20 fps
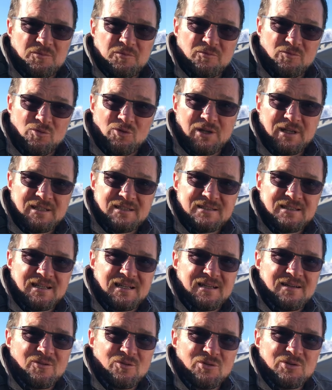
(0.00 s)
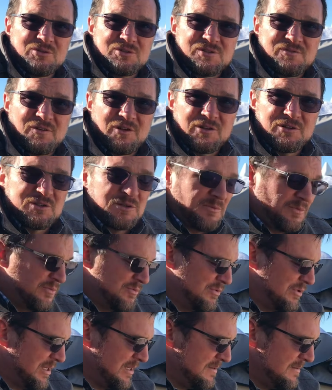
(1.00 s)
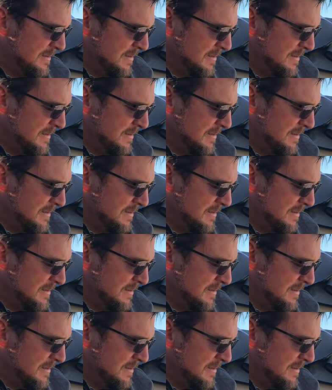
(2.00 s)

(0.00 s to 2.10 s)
water. Oils float on top of water.